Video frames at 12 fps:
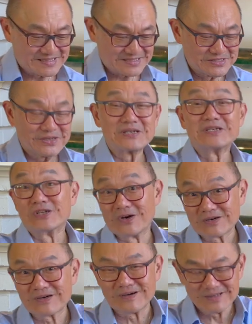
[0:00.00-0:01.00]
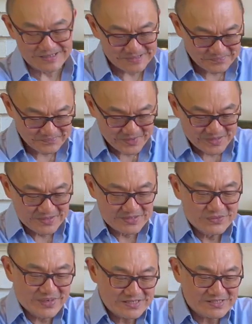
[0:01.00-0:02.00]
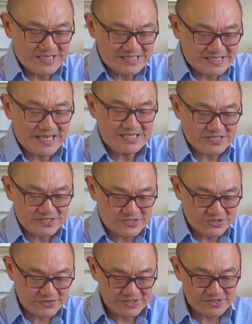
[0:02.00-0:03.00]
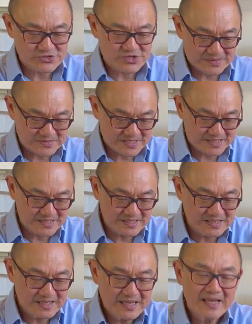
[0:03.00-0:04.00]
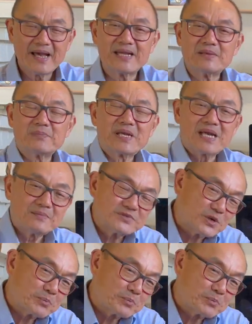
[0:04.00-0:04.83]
it's not a dog collar. You actually attach it to these straps here and it becomes your